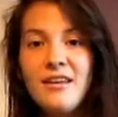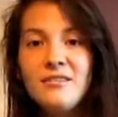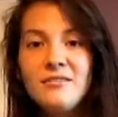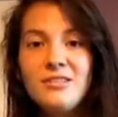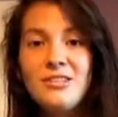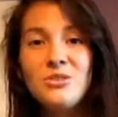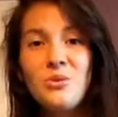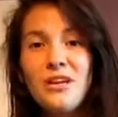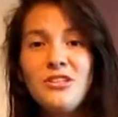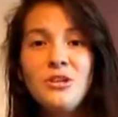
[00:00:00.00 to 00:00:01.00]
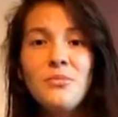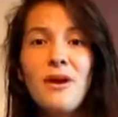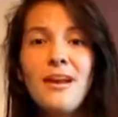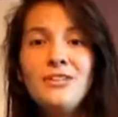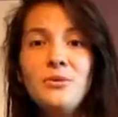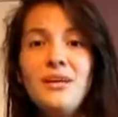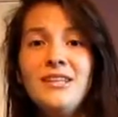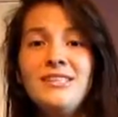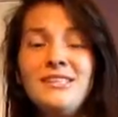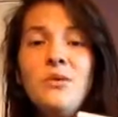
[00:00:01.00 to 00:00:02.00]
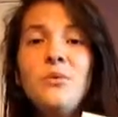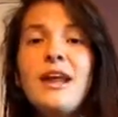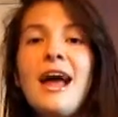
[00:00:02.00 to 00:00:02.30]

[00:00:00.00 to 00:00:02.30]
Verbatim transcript: it just so I could jump right into it and see what